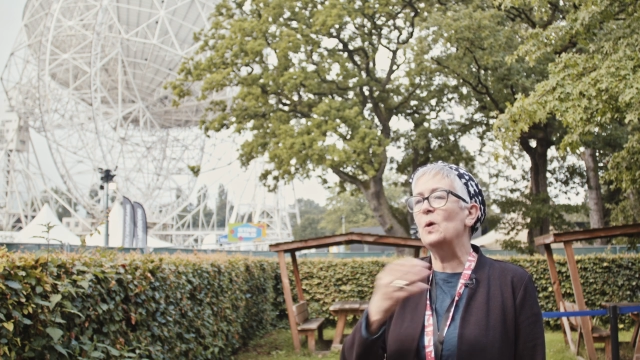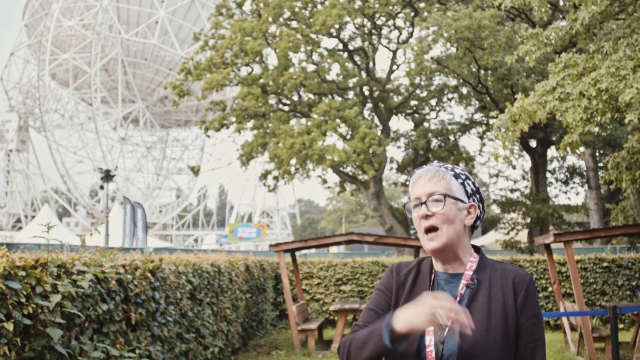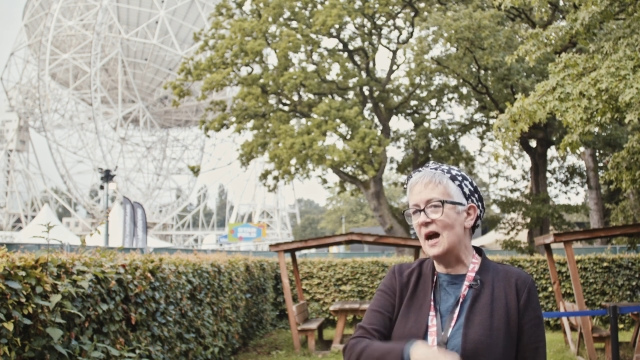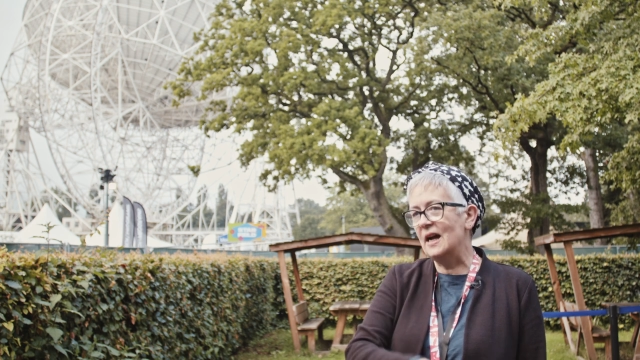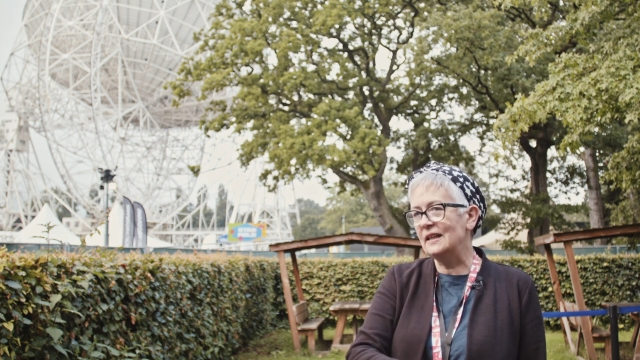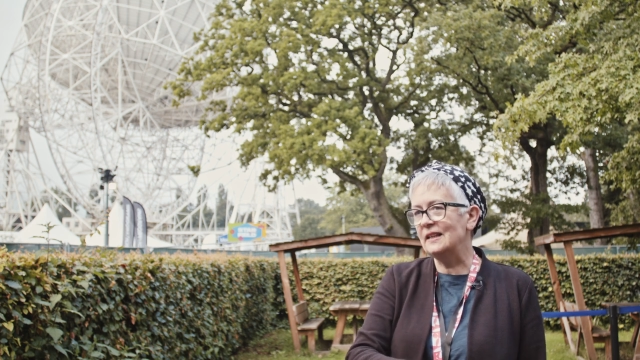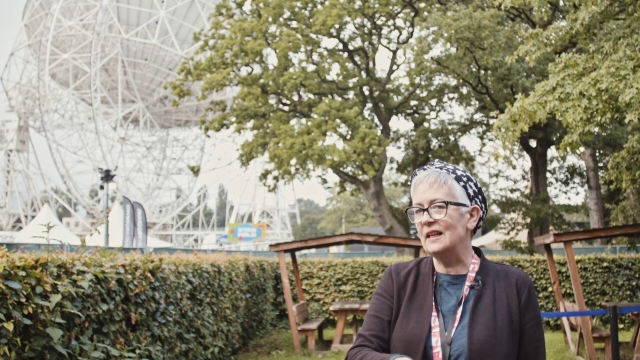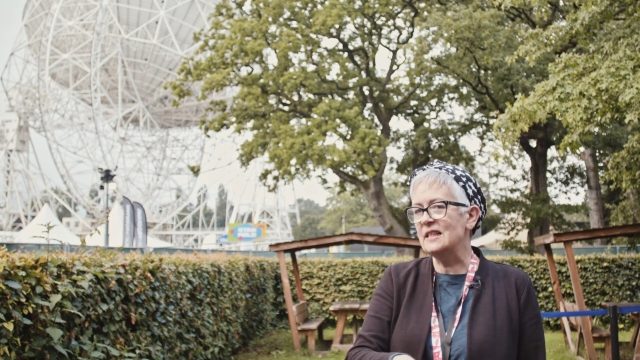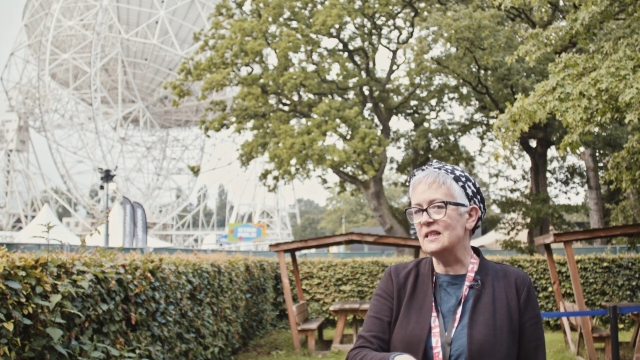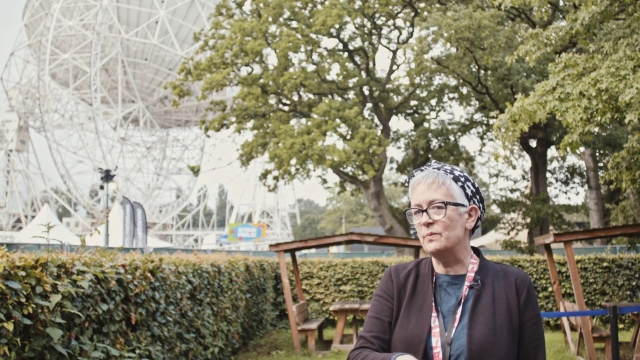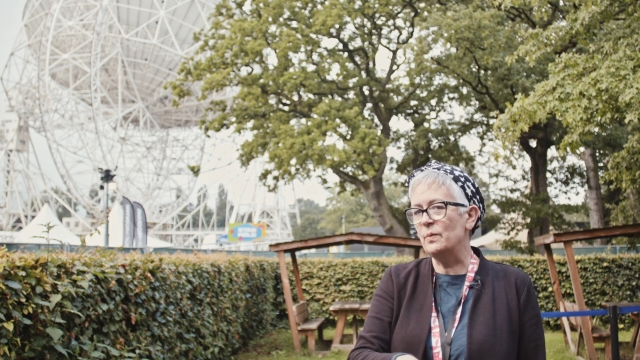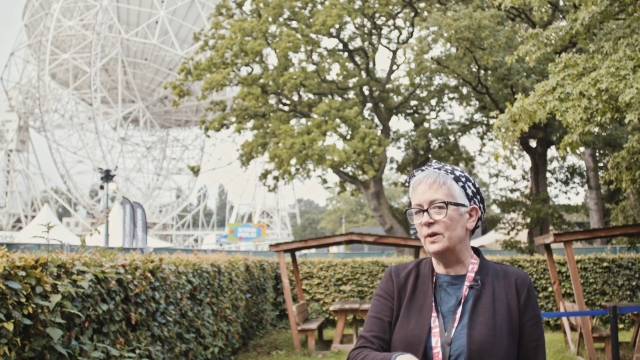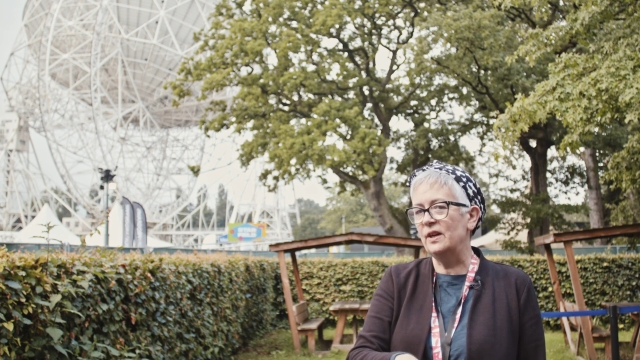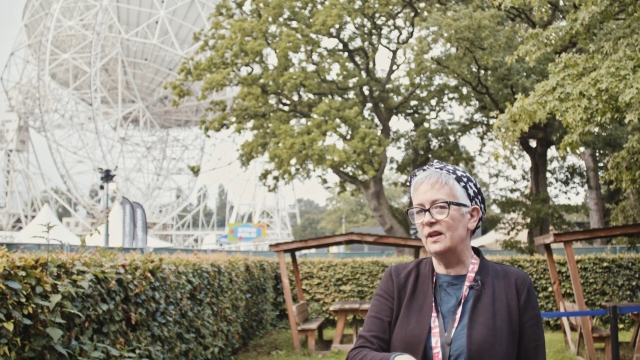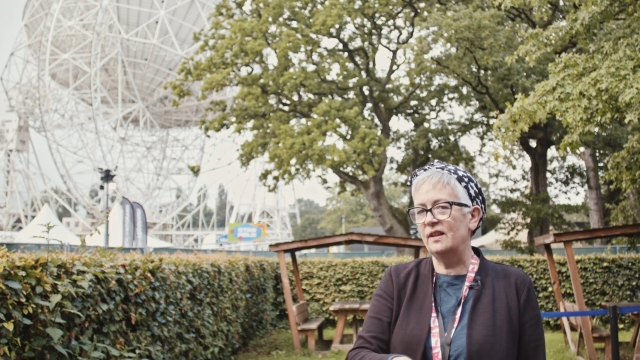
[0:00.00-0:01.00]
kindly to
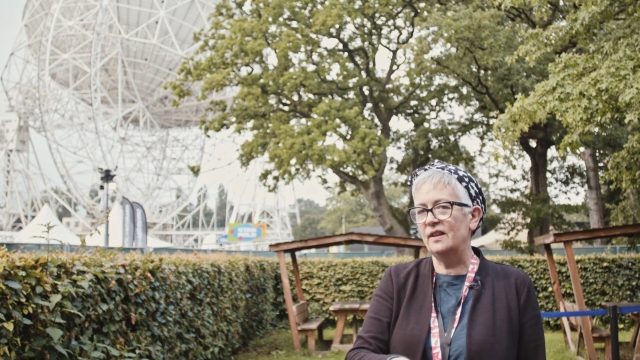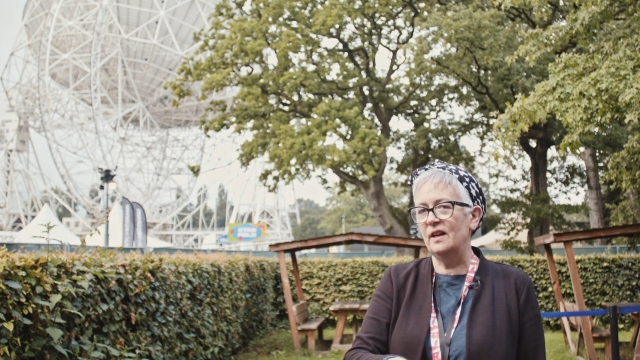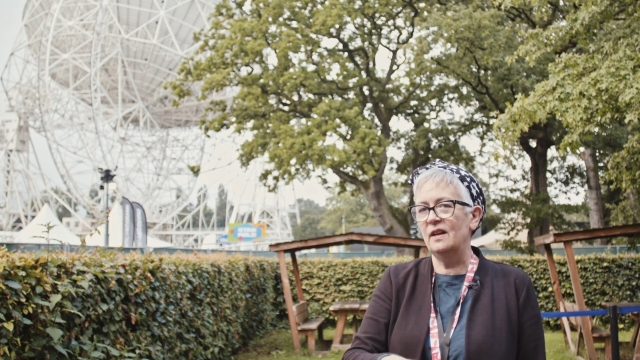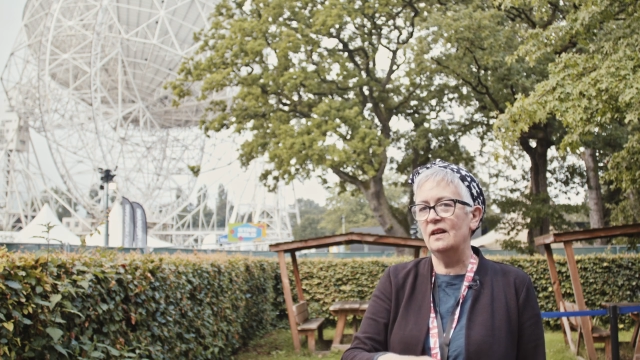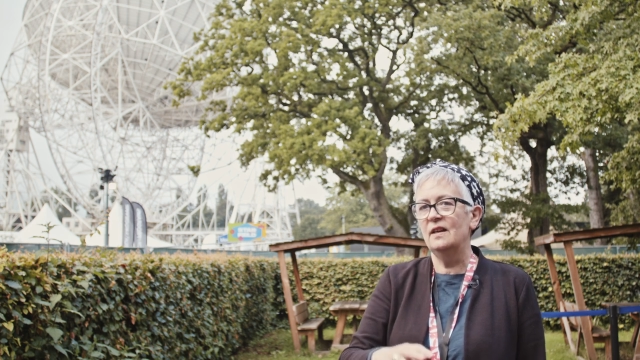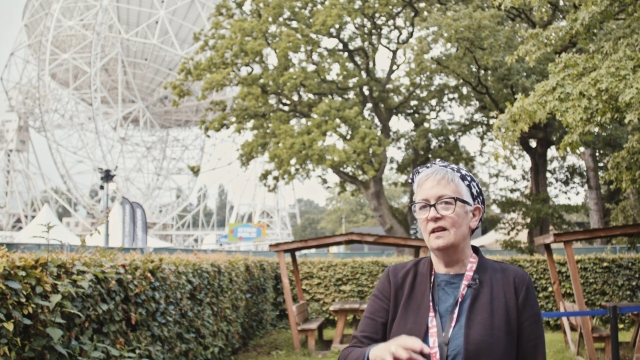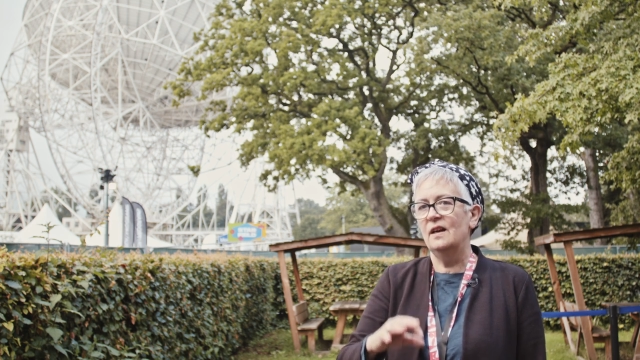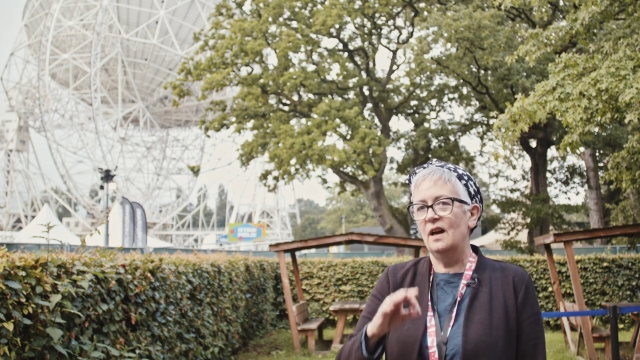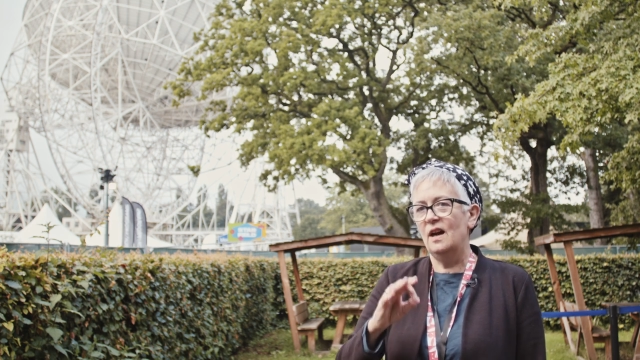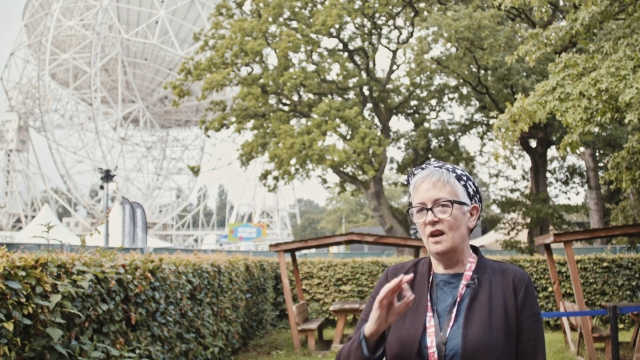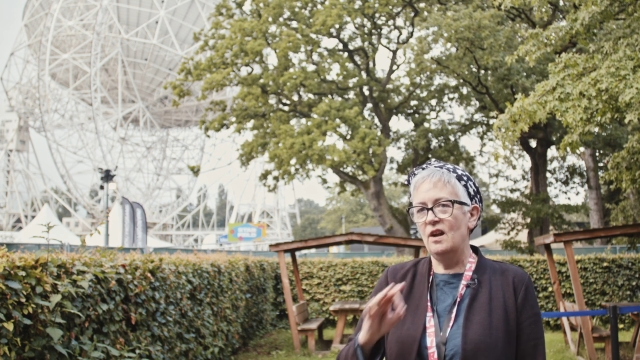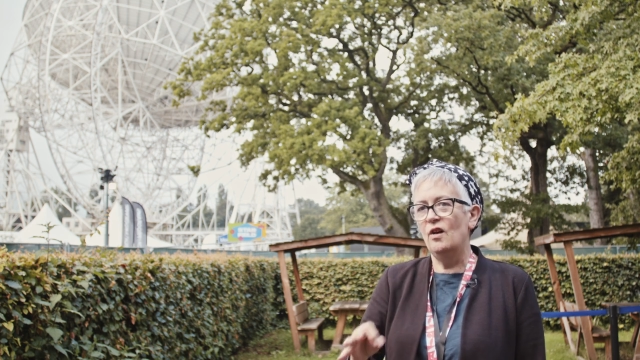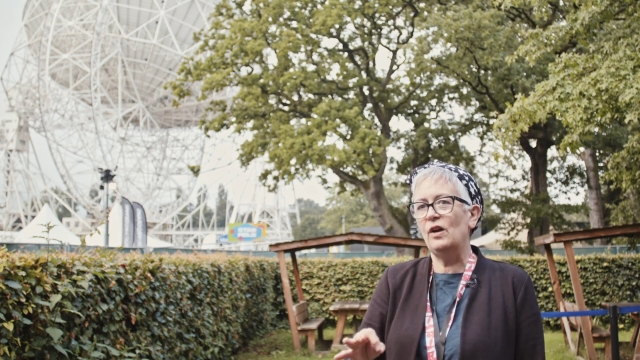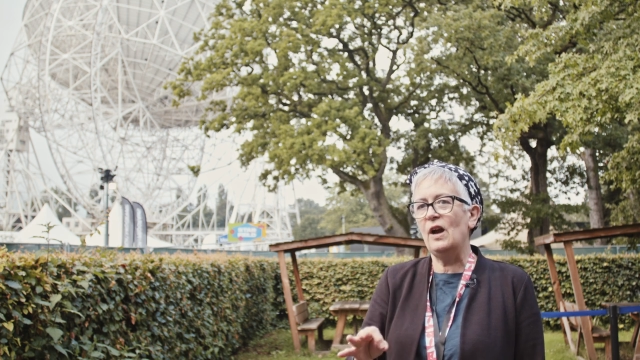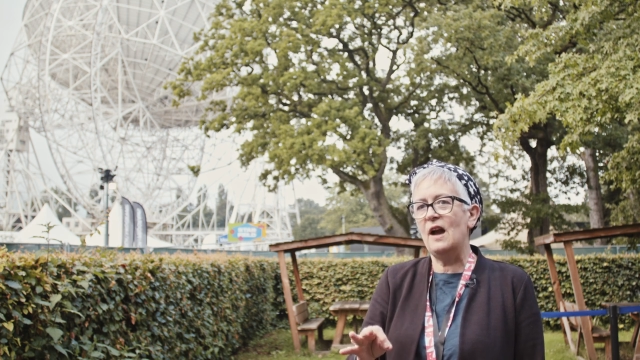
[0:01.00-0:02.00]
one another
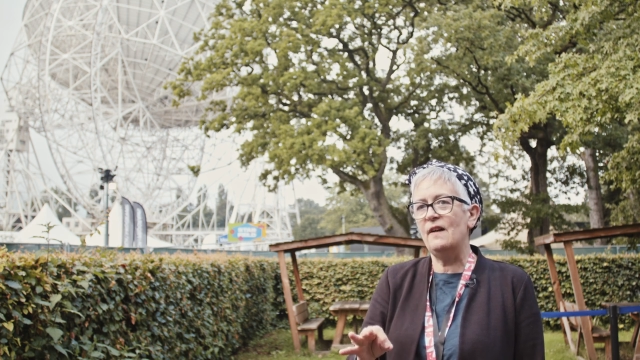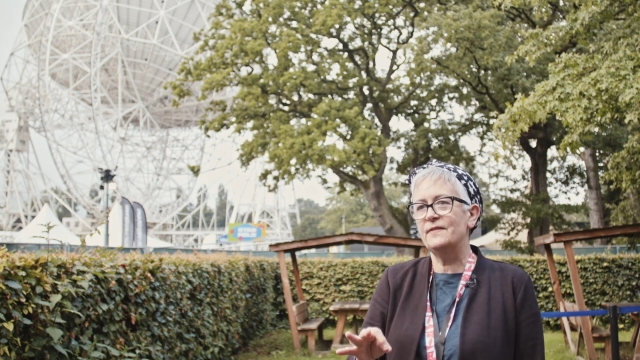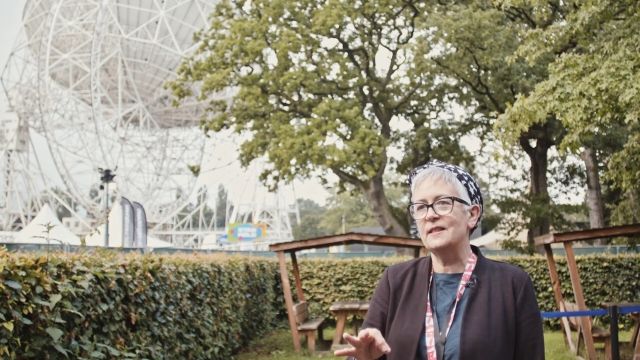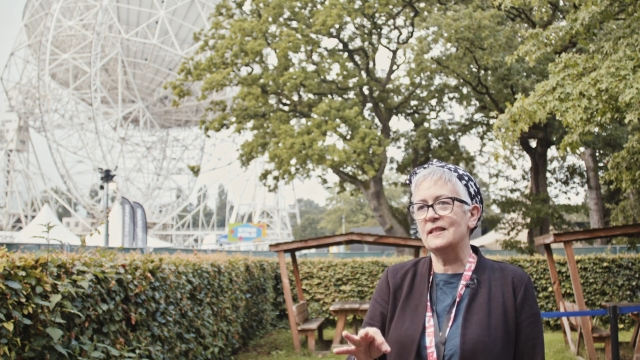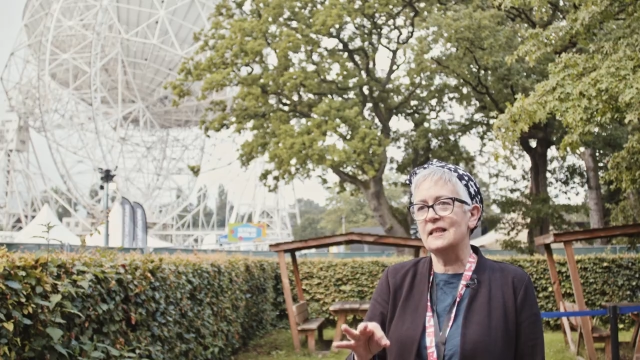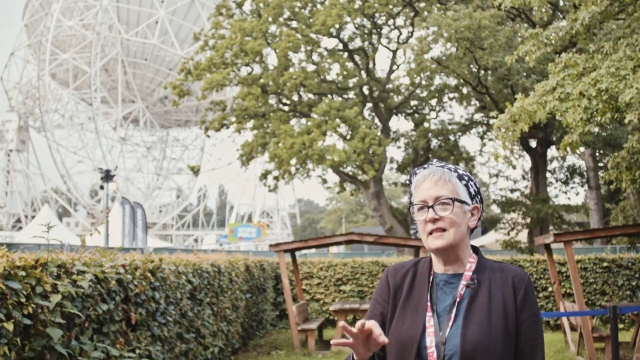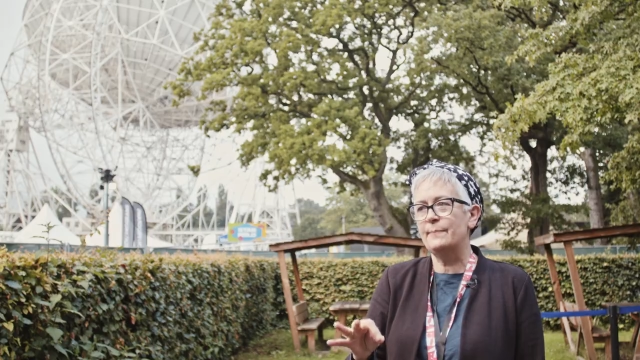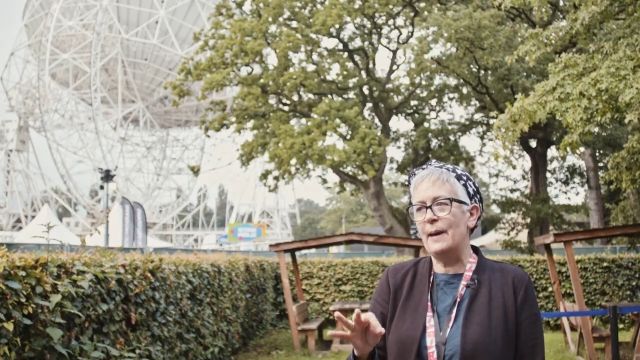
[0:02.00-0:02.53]
and look after this